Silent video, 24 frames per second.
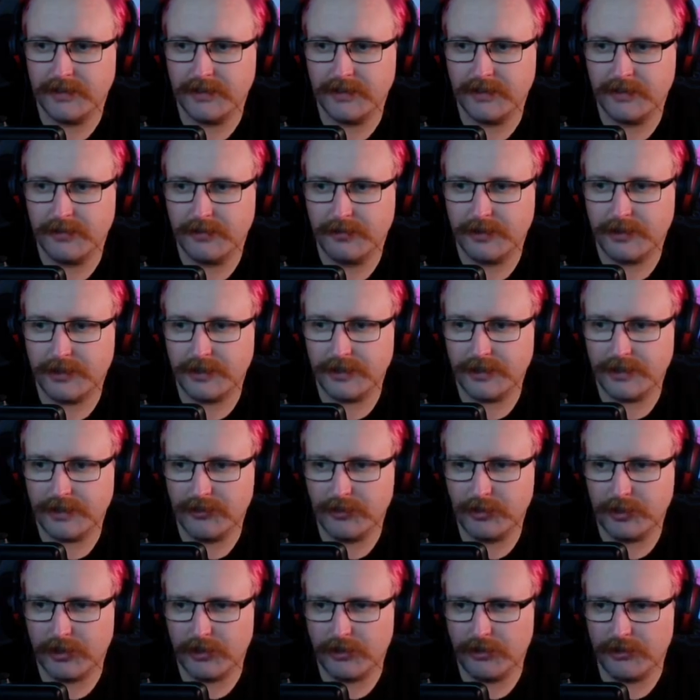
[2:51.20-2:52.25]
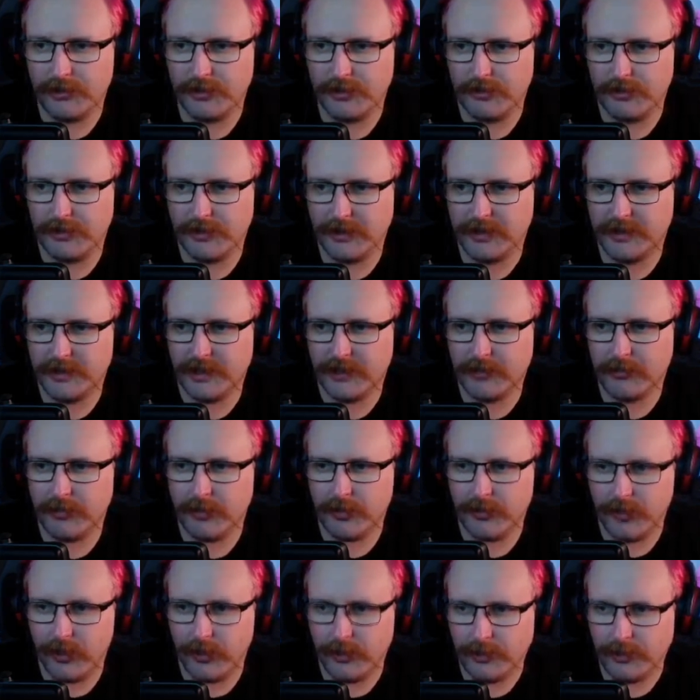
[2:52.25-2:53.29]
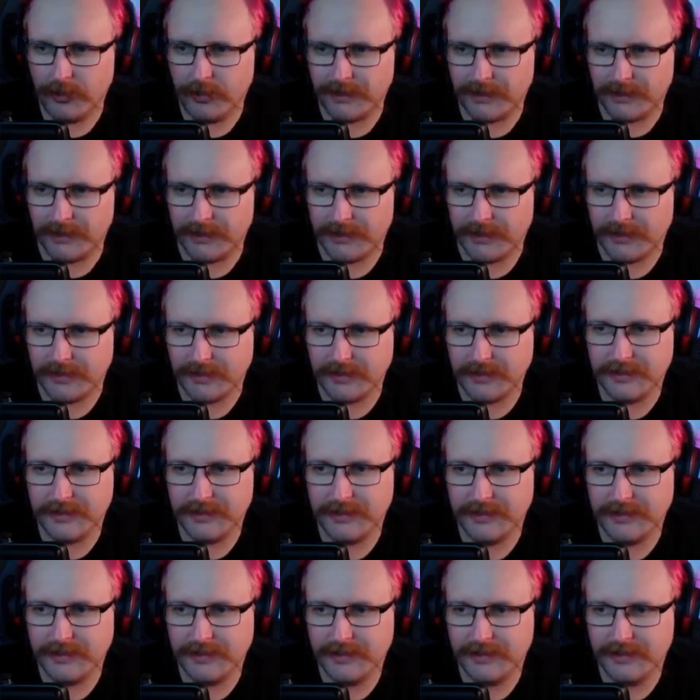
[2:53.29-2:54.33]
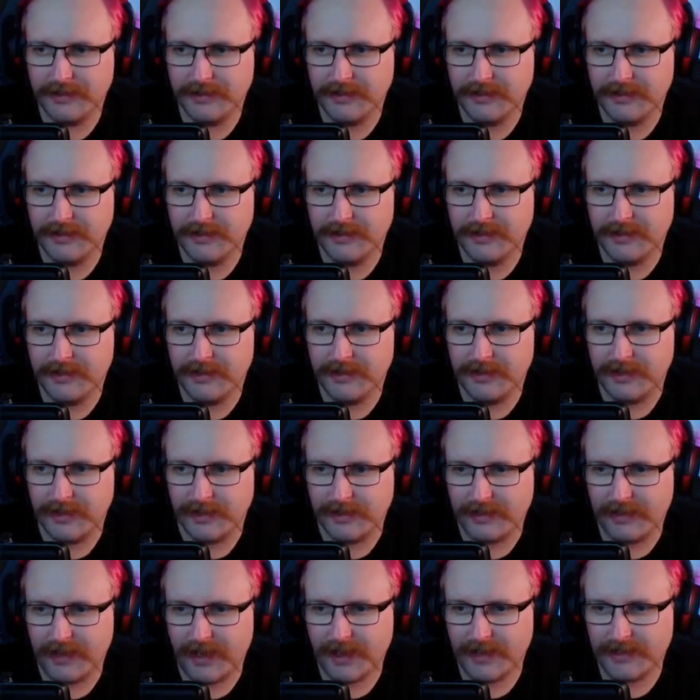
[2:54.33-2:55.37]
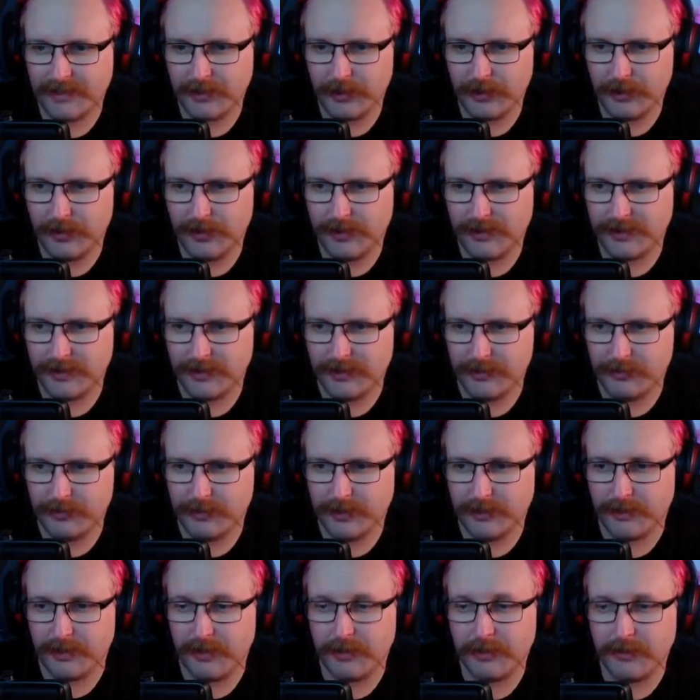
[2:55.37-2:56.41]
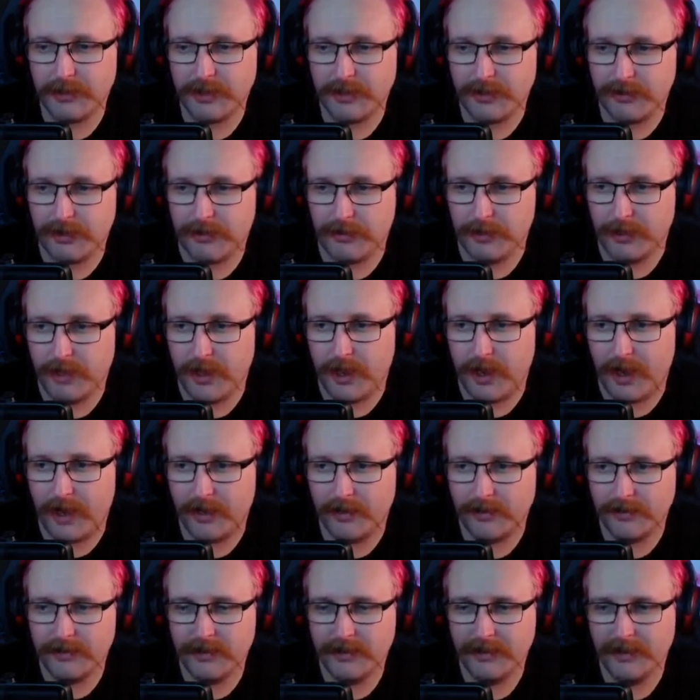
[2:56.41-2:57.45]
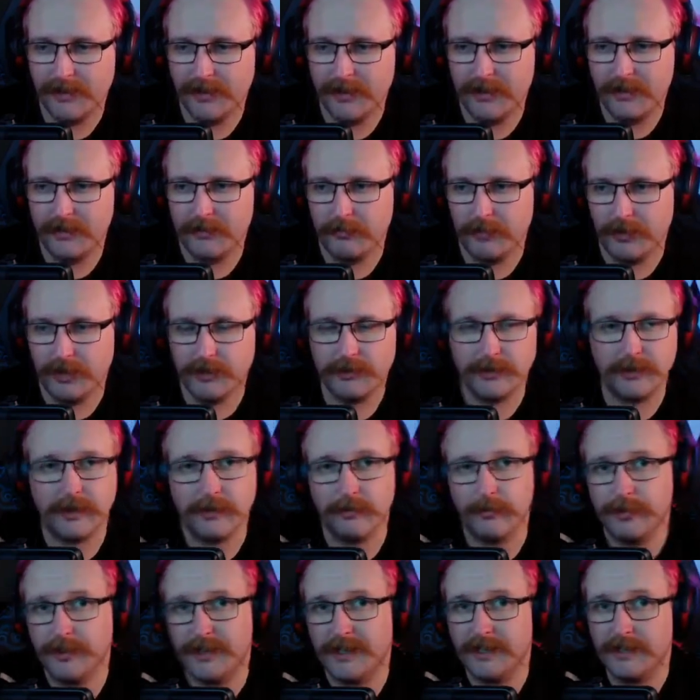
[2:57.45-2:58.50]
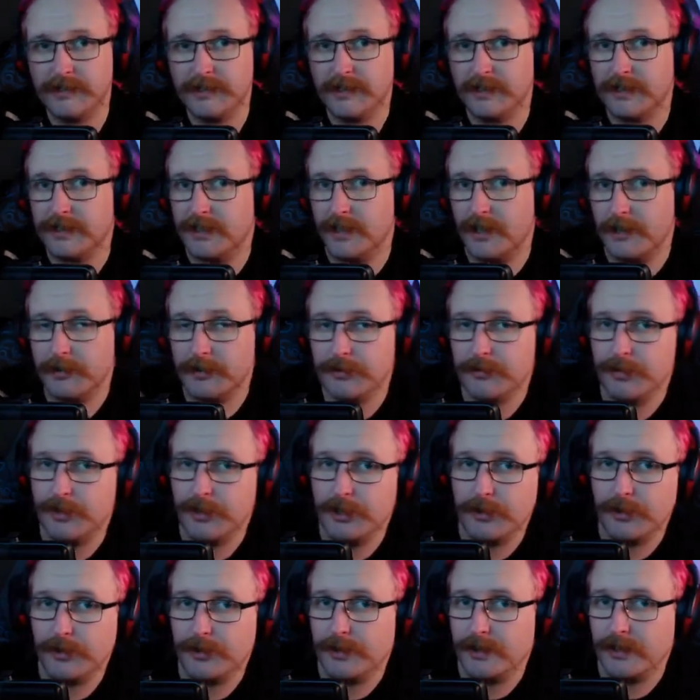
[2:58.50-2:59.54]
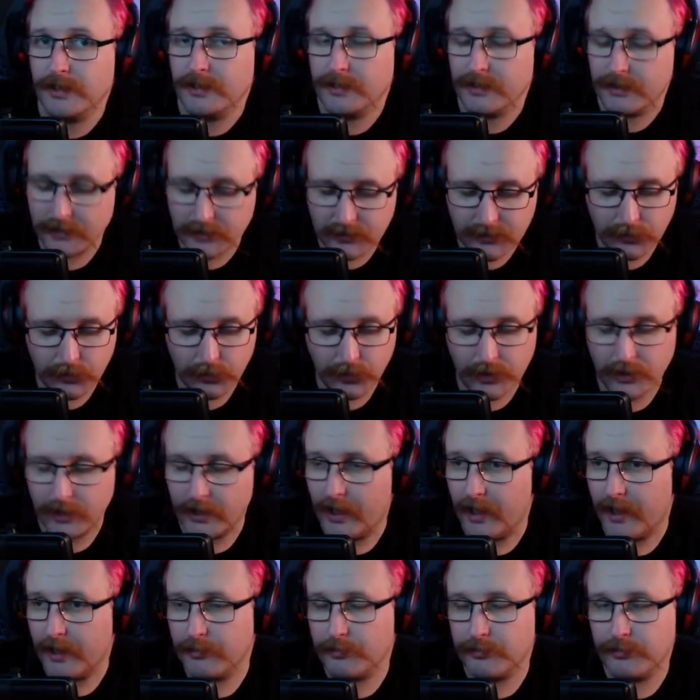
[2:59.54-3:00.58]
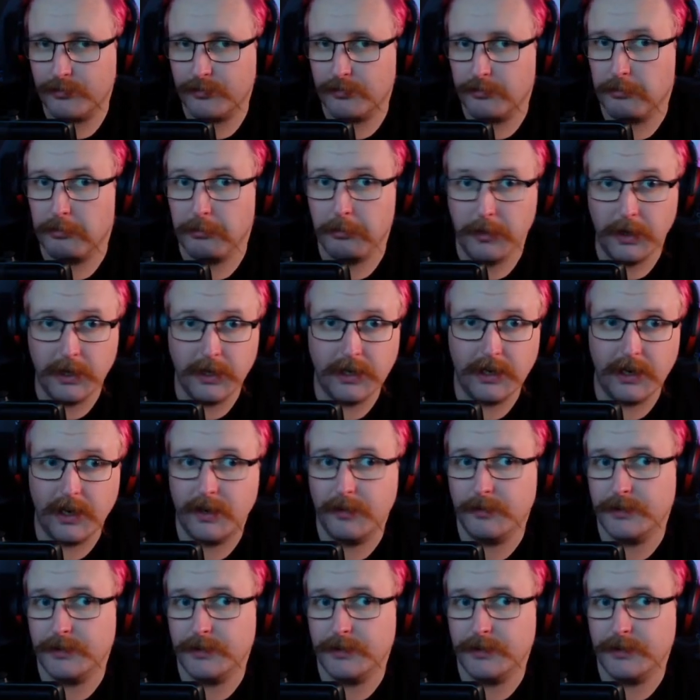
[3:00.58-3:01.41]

which is super cool, so we can stick them on walls and things. Like, that's awesome. So I'm going to mess around with that. Means we can potentially set up some pretty cool things with that. Mini games